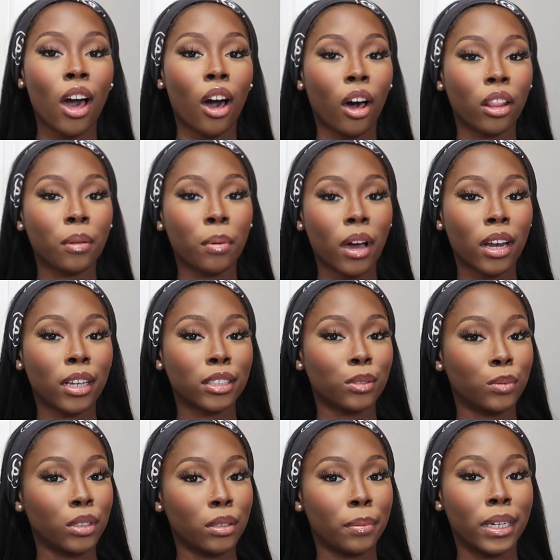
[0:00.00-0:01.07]
All the products
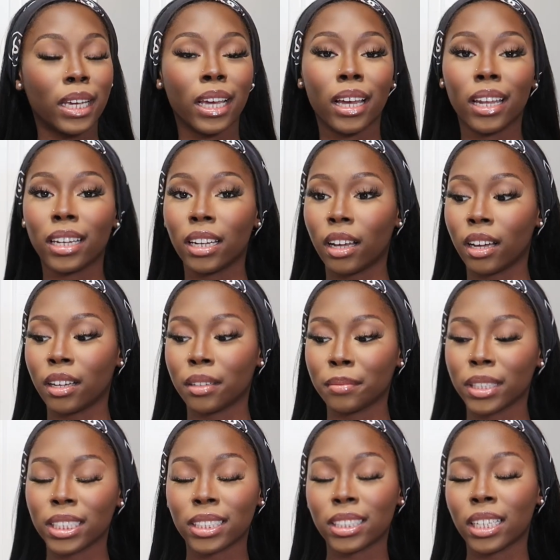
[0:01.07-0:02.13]
will be
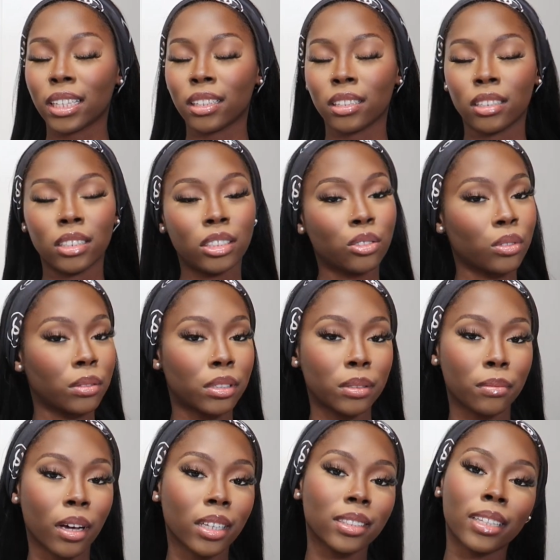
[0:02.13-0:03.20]
listed in the description
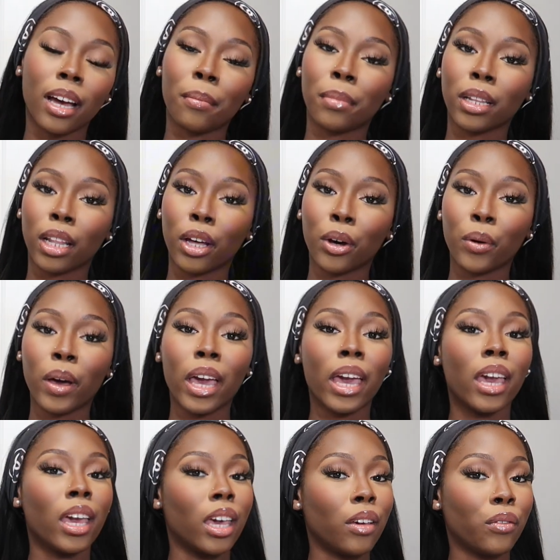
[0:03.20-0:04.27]
box down below.
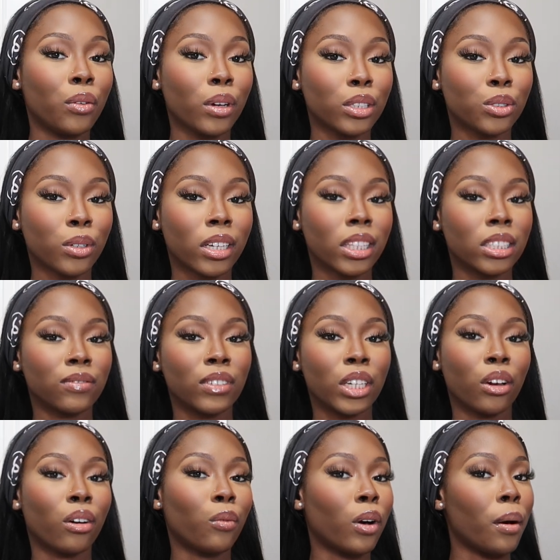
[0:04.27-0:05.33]
If you enjoyed this
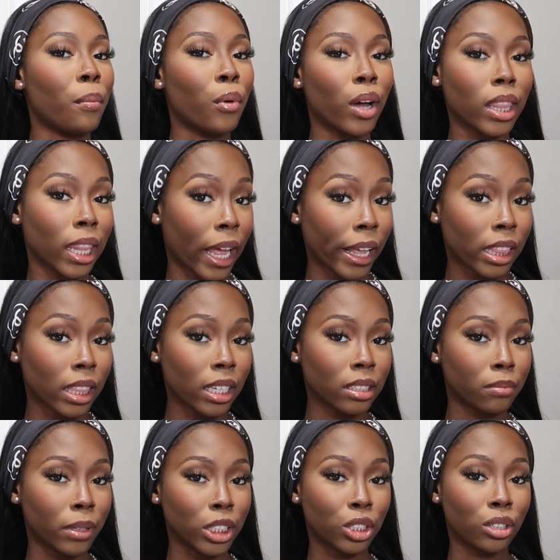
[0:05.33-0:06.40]
video and want more like this,
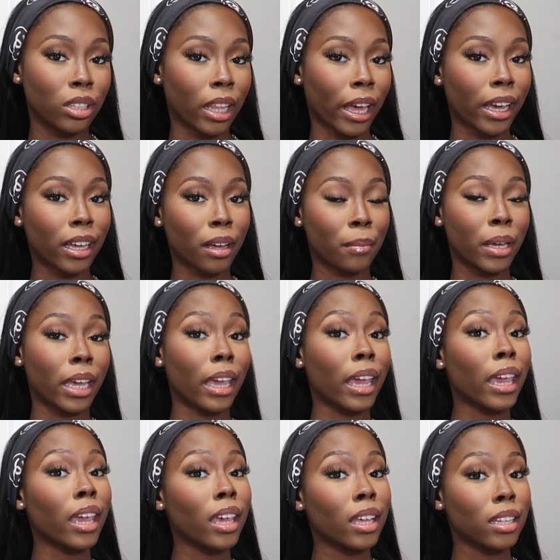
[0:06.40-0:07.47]
make sure you like, comment,
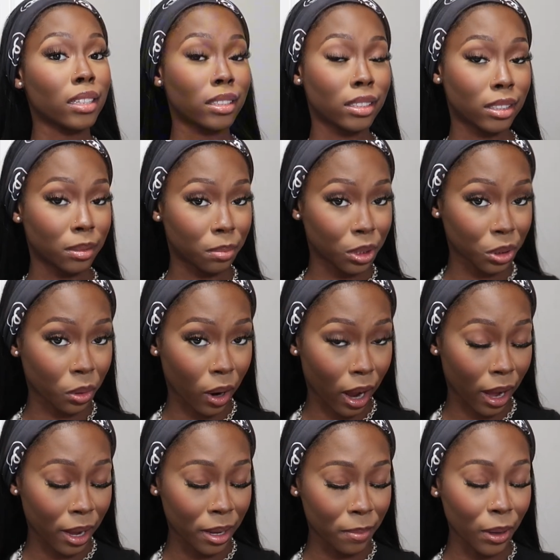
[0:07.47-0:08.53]
and
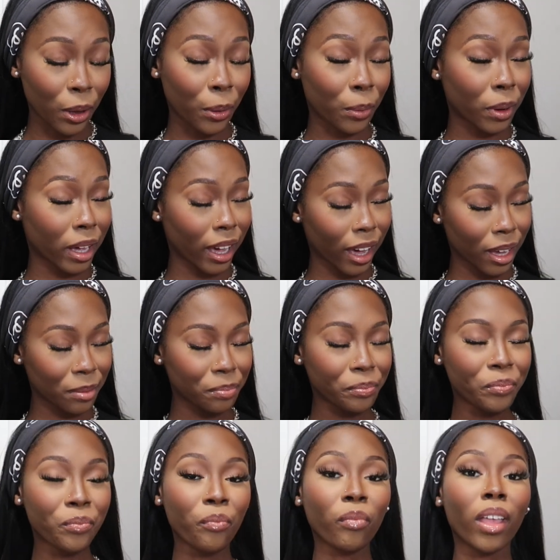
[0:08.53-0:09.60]
subscribe, okay?
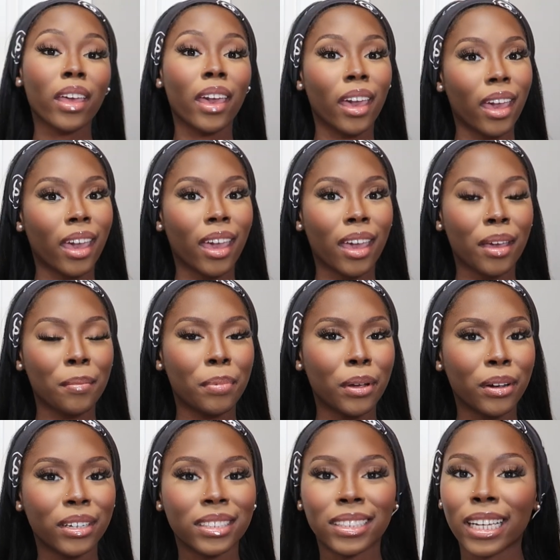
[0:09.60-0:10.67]
And
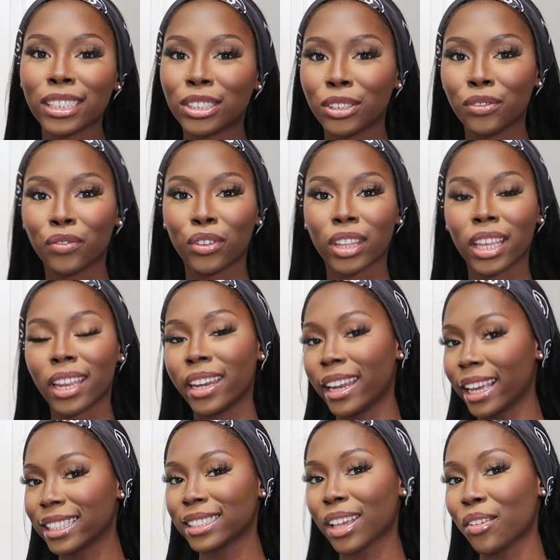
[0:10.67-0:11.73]
period, stay tuned for the
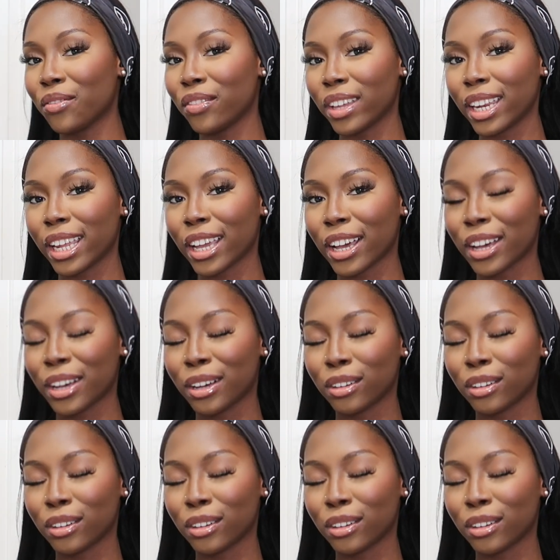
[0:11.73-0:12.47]
next video.